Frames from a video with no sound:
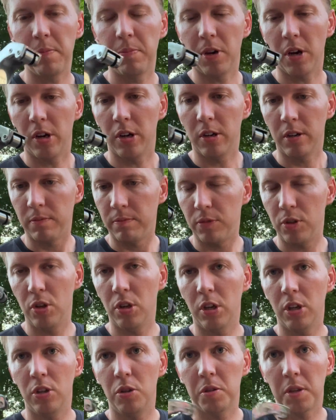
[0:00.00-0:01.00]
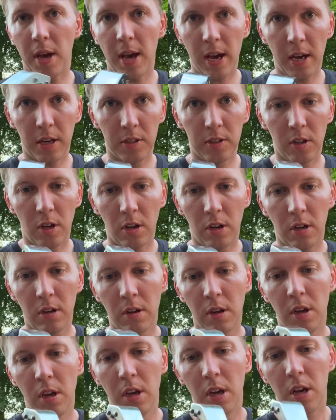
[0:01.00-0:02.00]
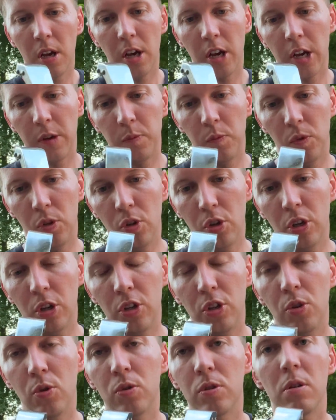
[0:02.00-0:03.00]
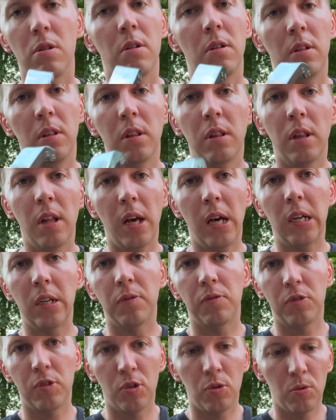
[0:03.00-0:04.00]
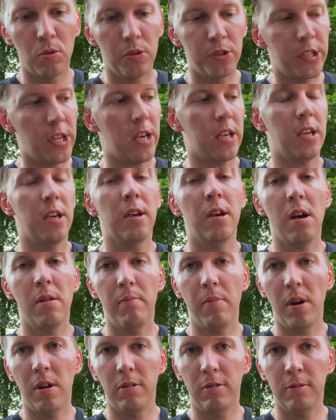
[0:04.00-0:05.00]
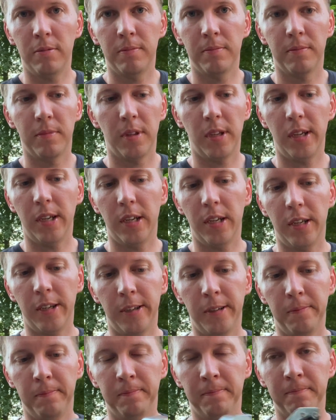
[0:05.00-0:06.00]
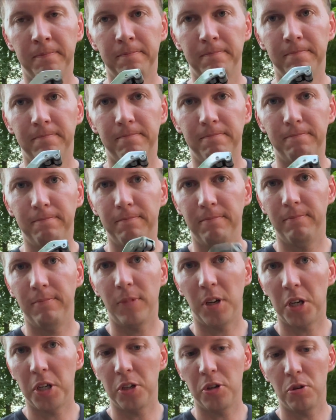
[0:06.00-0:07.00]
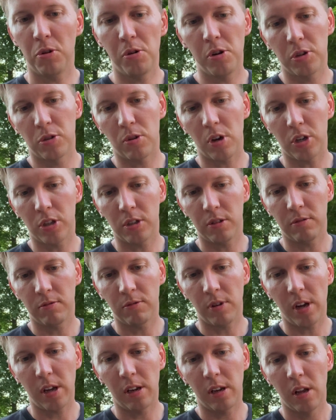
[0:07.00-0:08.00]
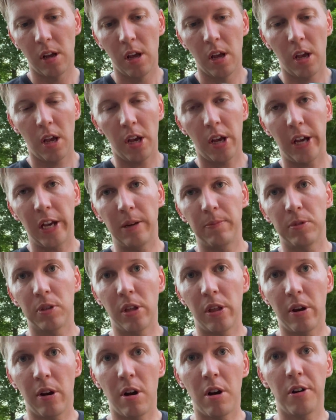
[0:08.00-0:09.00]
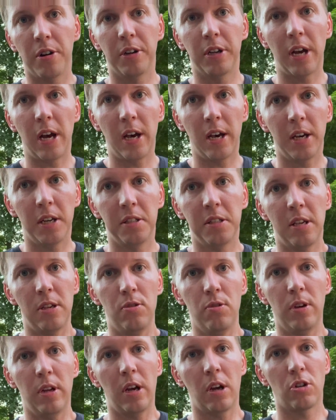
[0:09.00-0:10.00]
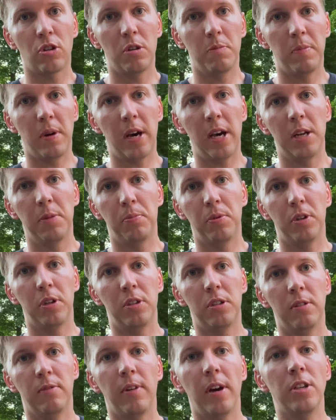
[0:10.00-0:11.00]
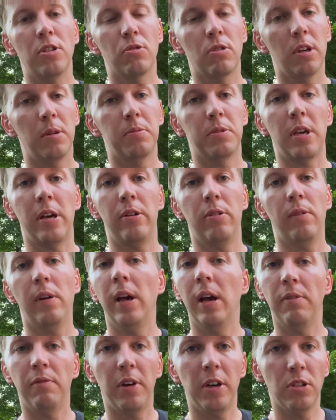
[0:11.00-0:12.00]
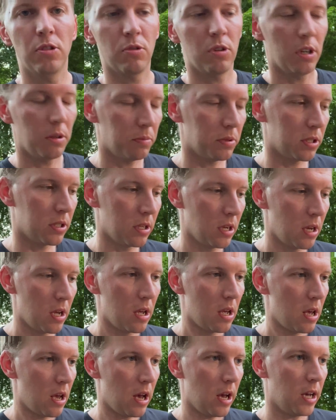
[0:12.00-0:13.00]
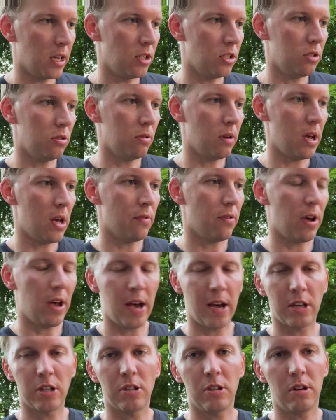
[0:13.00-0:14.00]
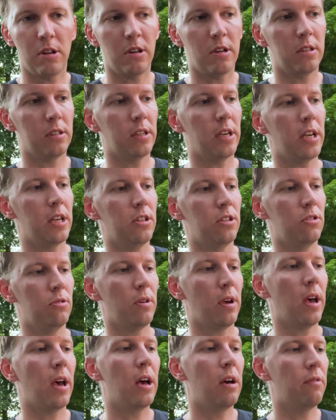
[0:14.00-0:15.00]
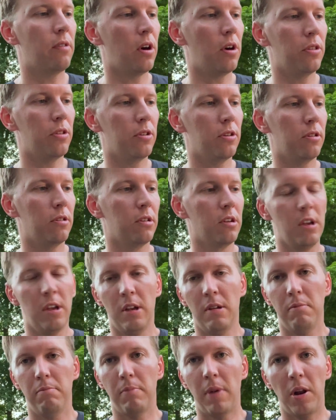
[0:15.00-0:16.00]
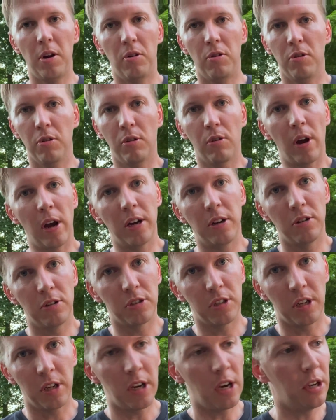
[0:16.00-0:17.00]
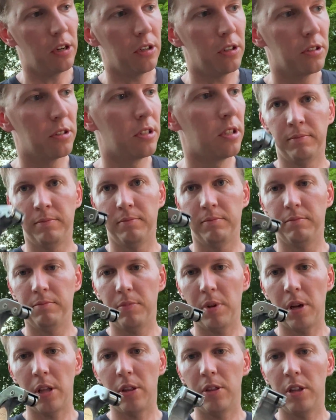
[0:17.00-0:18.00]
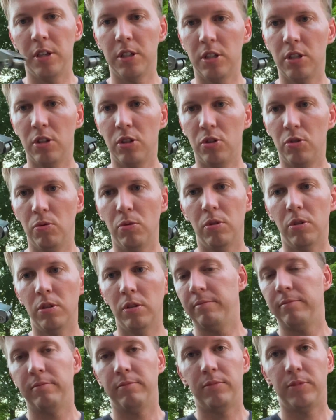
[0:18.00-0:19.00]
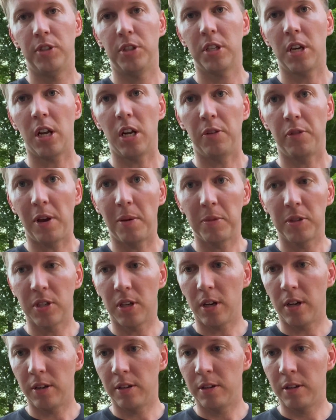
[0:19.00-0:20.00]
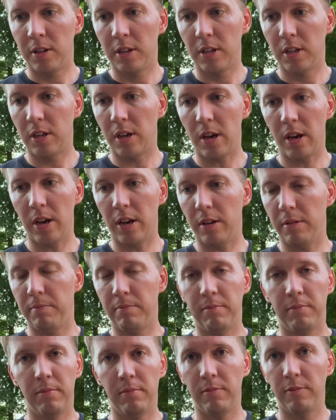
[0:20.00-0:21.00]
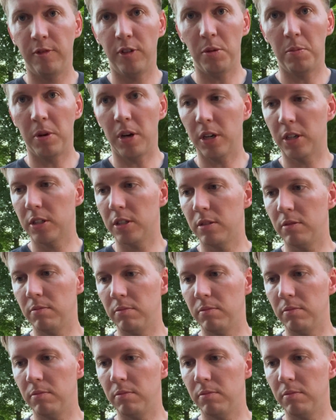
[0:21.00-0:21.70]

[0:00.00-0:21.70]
cutter. You can use a hacksaw. You could use a lot of tools that can cut metal at your own discretion, right? So there are guides that you can actually buy to put into vice grips. I don't have vice grips. I do have a hacksaw. I do have other metal grinders and cutters, but this is a tool, just got off Amazon, a few bucks.